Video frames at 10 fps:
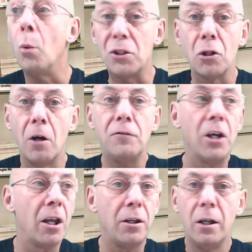which I've
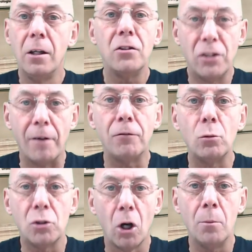done
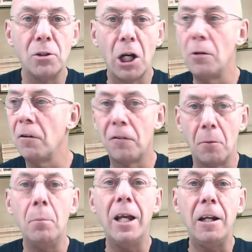several times over for
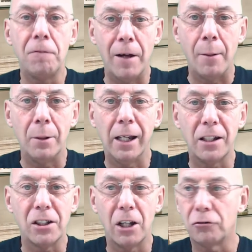me, family,
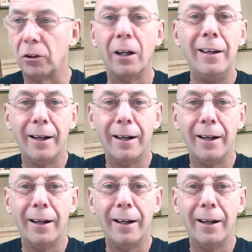etc.